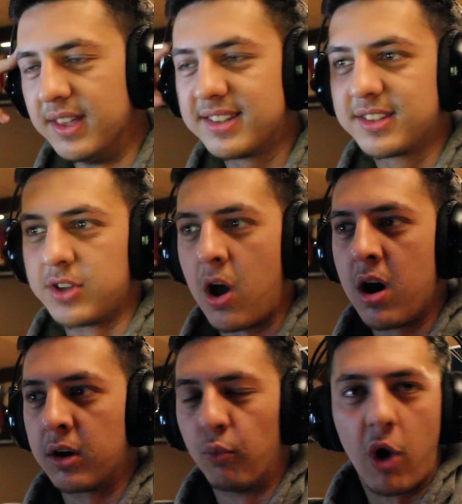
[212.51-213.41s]
this
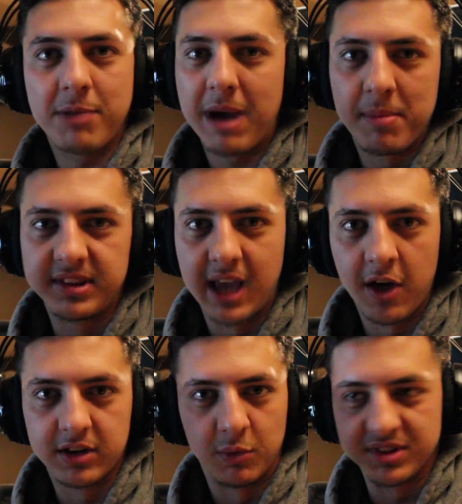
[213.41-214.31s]
song, one by
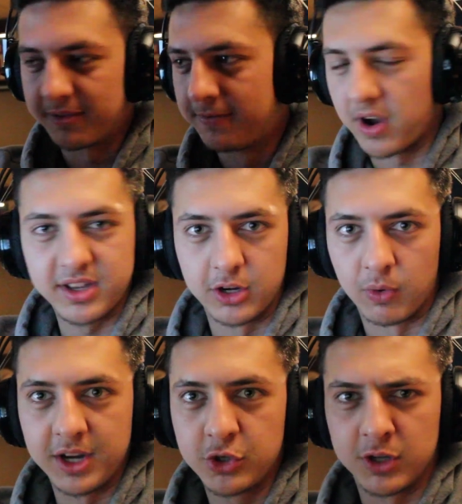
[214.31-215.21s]
Metallica, was a fucking
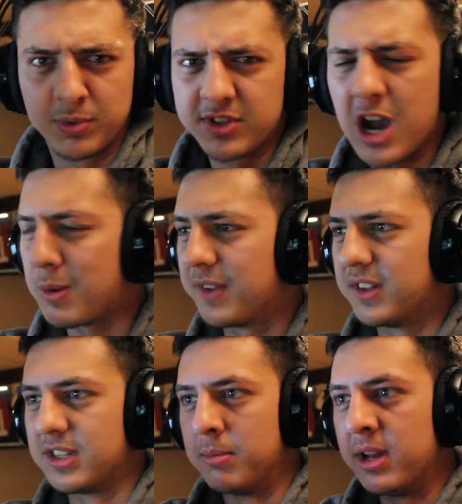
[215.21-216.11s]
great choice. We'll talk
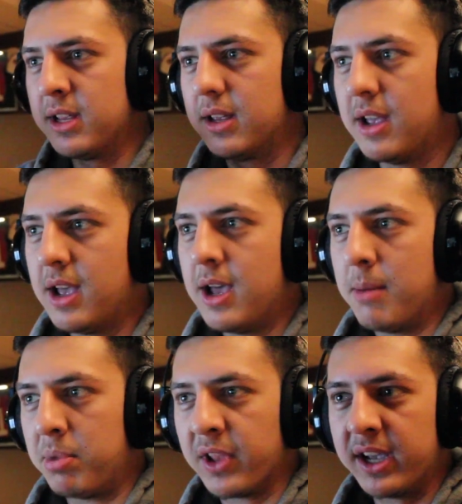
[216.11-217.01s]
about this in a minute,
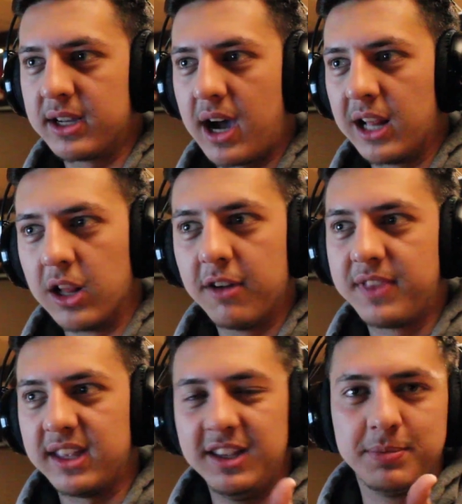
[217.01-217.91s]
but like, I
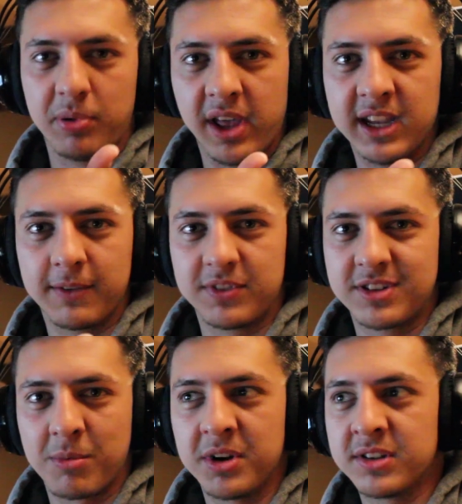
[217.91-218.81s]
love that he's playing it for
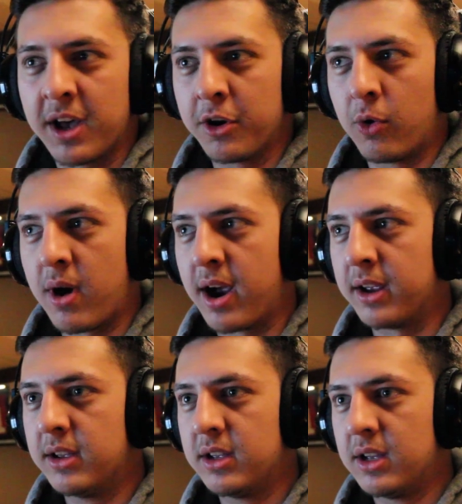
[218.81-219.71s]
some reason. I don't know
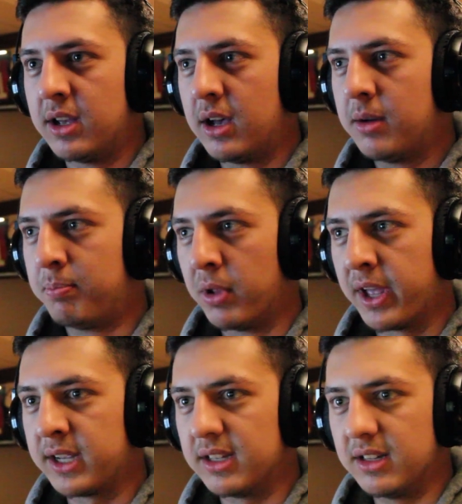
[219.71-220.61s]
why, but
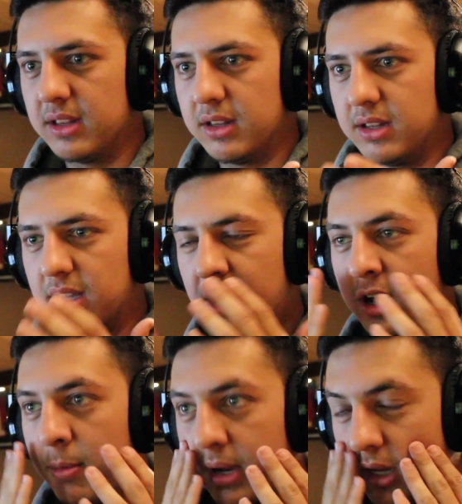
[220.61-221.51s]
like,
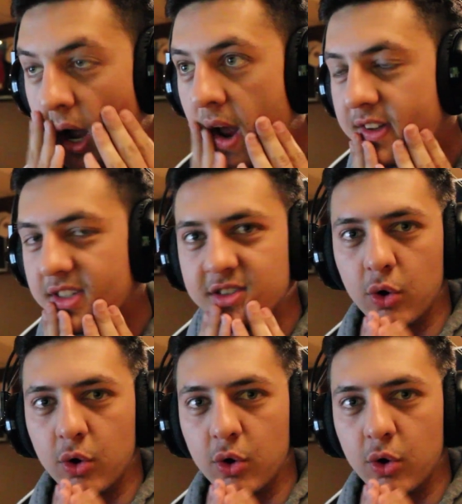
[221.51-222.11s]
oh my god, it's